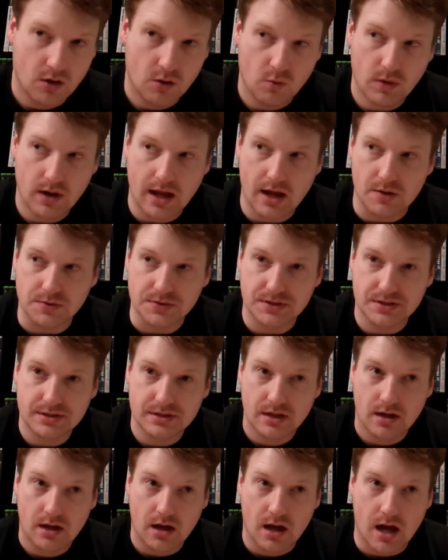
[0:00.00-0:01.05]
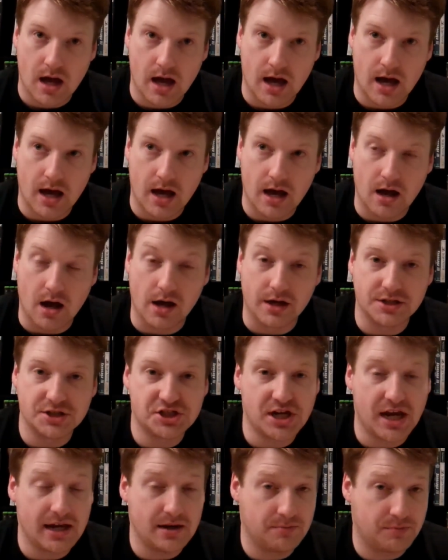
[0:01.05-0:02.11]
What else?
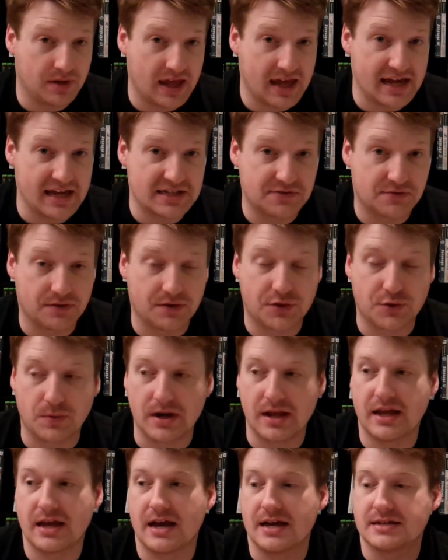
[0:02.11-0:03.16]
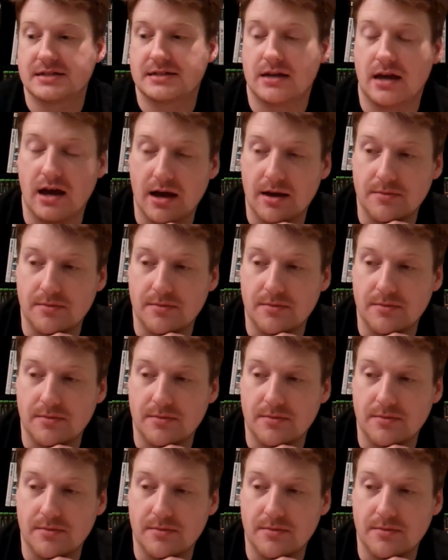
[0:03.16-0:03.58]
Unchained Blades for the 3DS.